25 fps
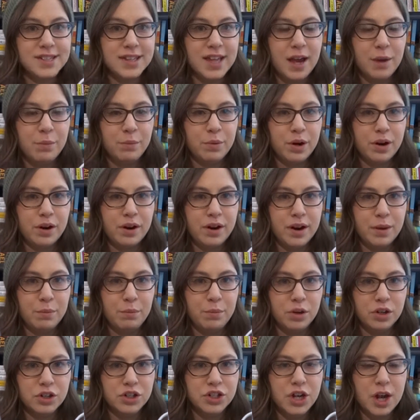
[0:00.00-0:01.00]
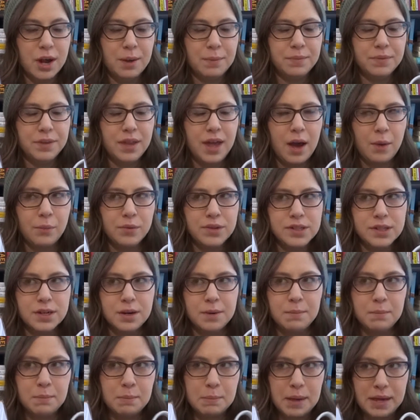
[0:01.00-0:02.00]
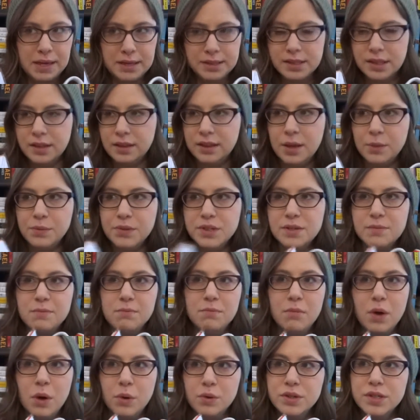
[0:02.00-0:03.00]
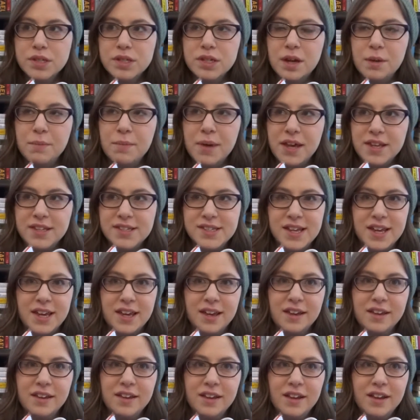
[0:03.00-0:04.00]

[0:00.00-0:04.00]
Library bookshop. That was the most amazing